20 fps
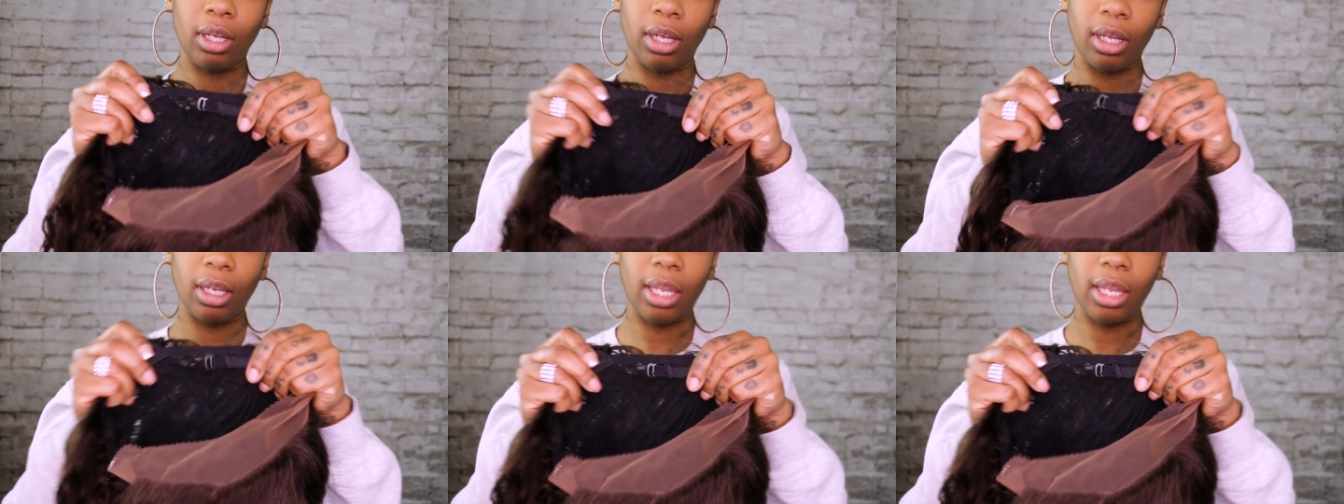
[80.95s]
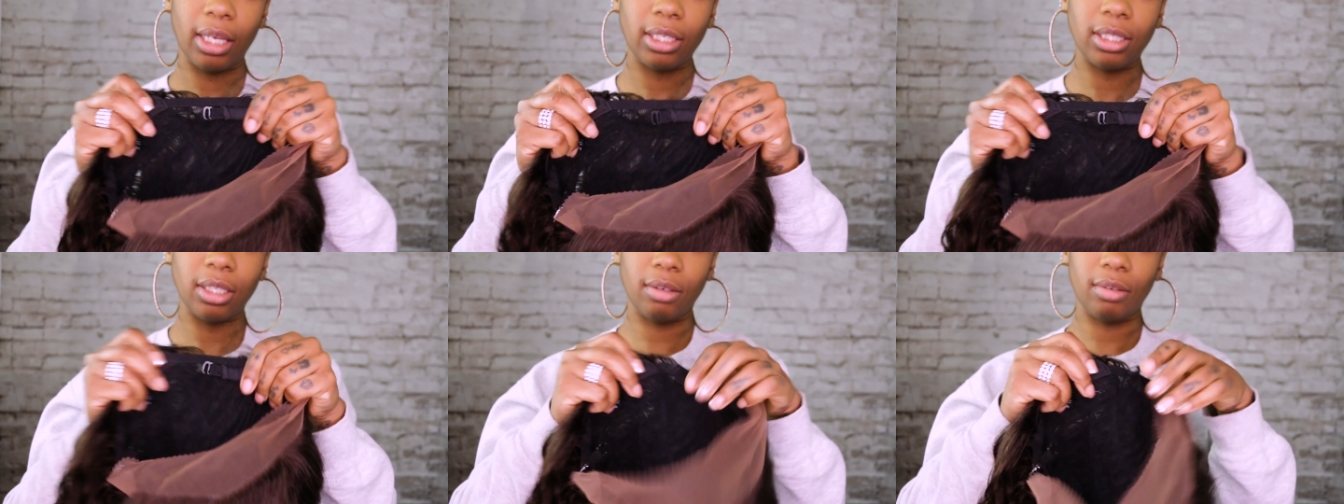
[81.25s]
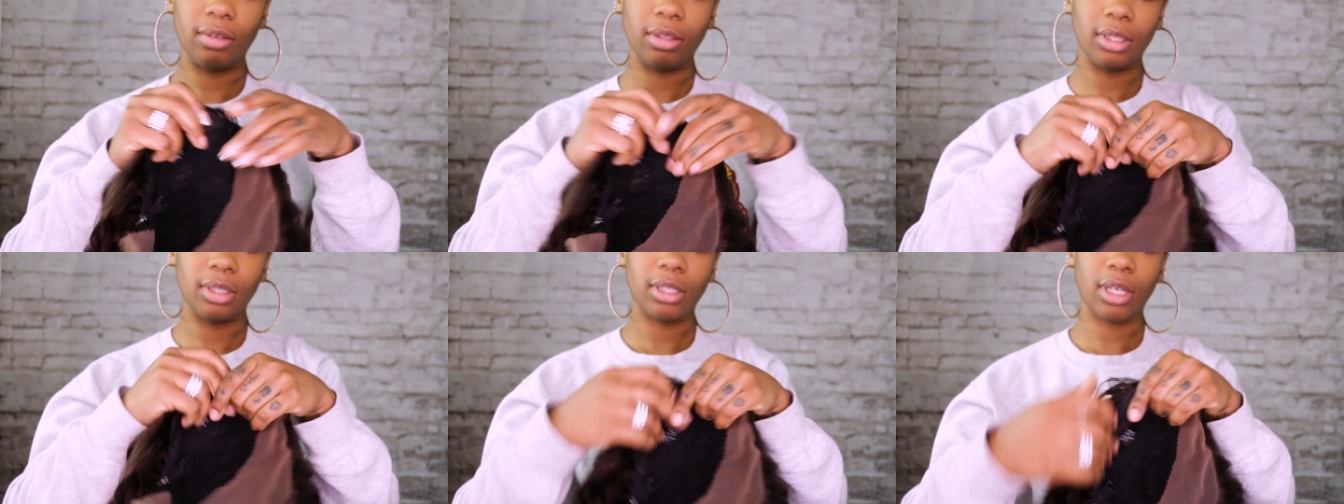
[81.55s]

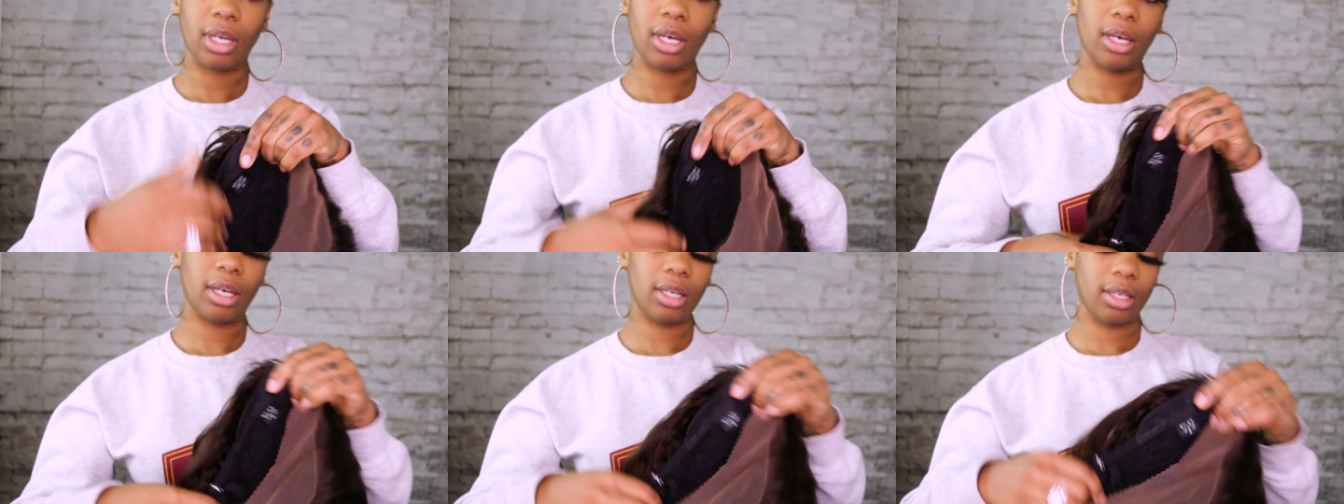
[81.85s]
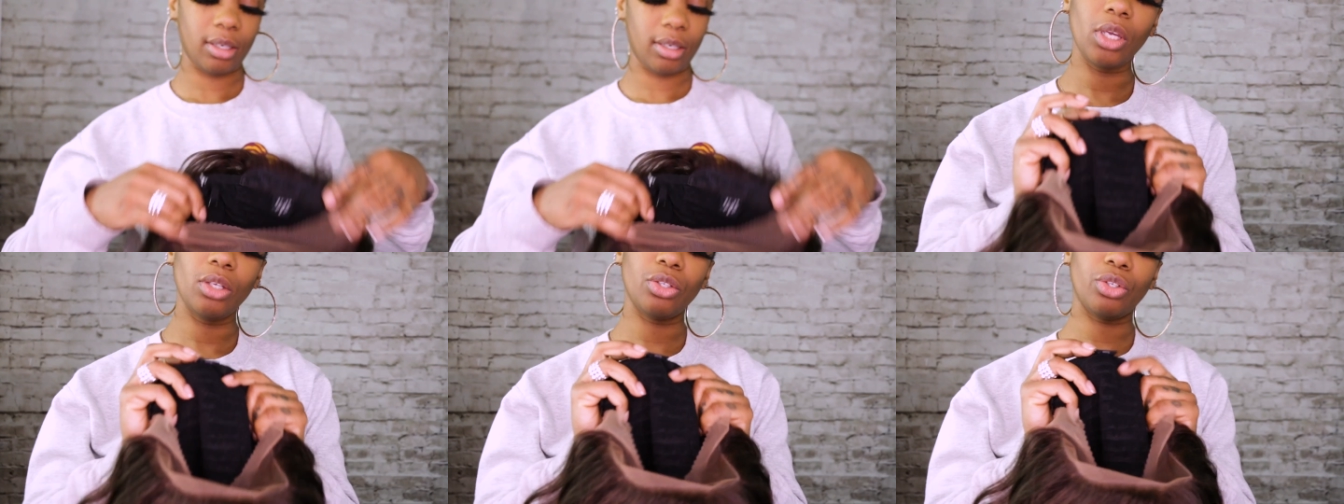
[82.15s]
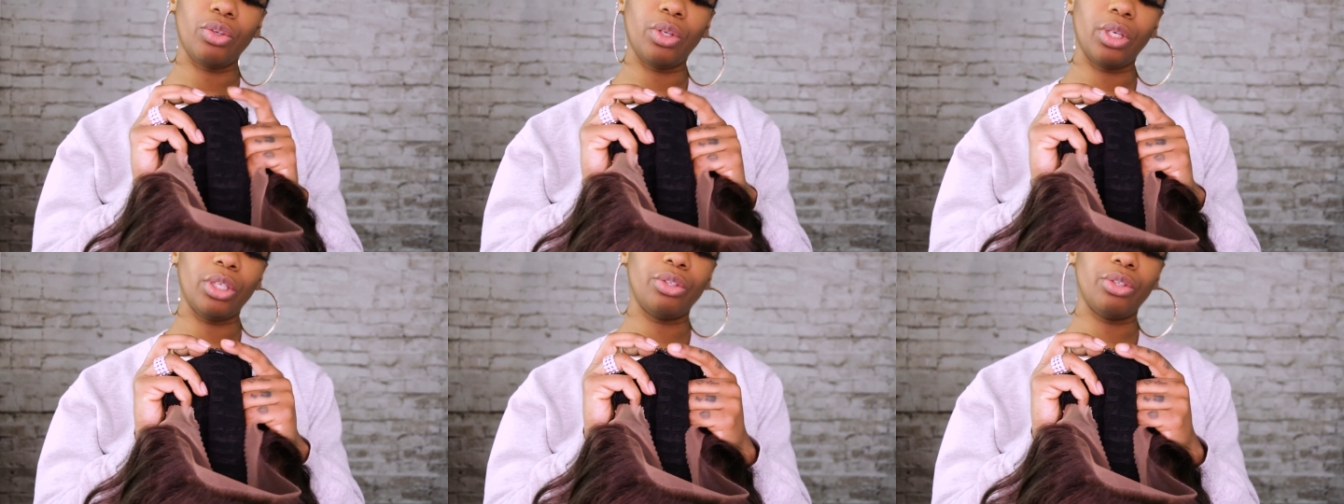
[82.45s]
elastic on the side.
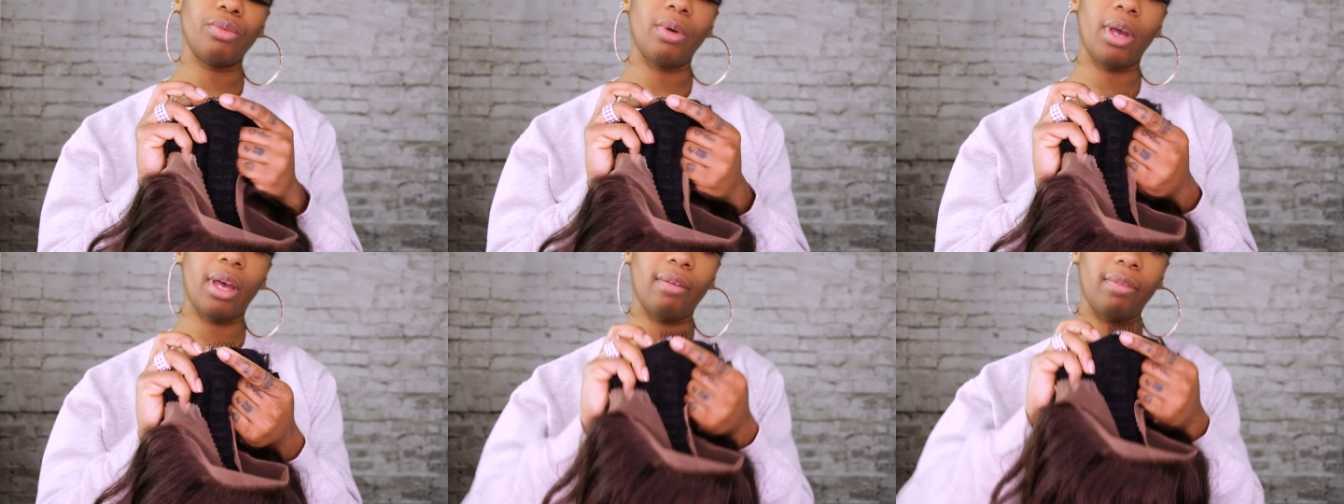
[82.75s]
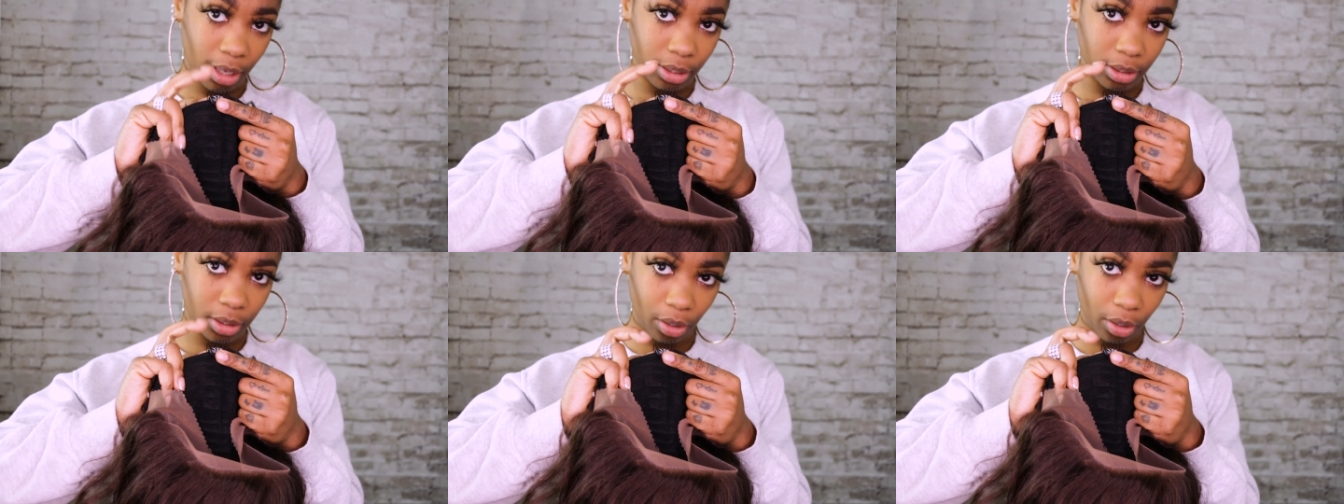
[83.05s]
So they do have a